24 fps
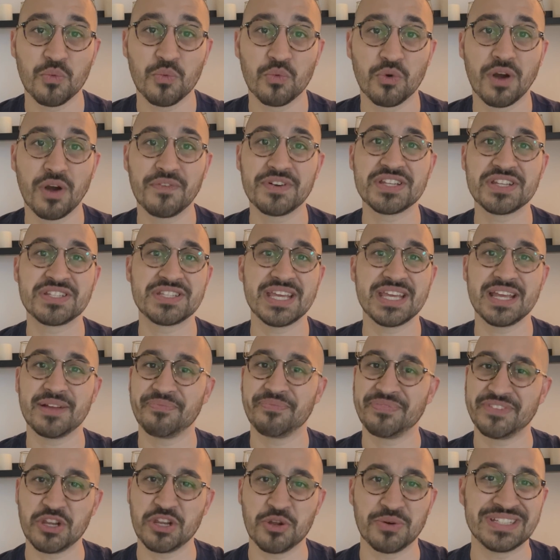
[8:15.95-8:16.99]
We're already
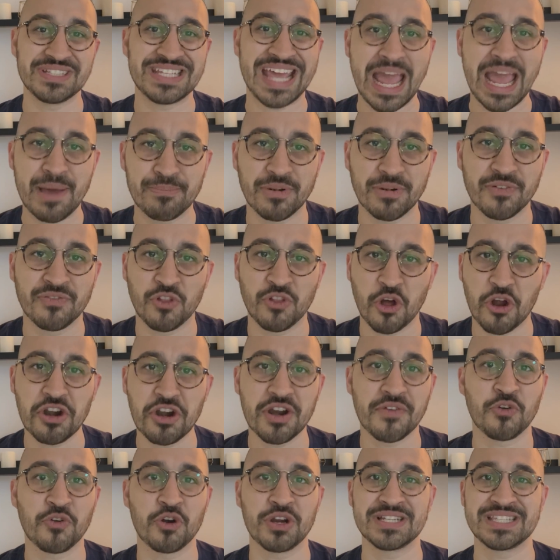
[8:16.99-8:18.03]
seeing, you know, in Tampa,
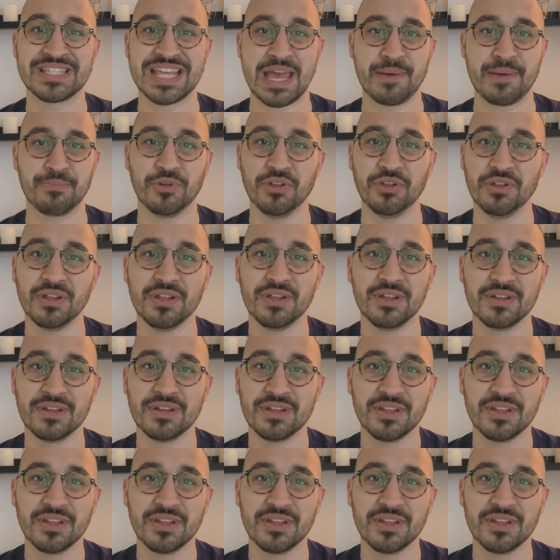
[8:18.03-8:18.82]
Florida, for example,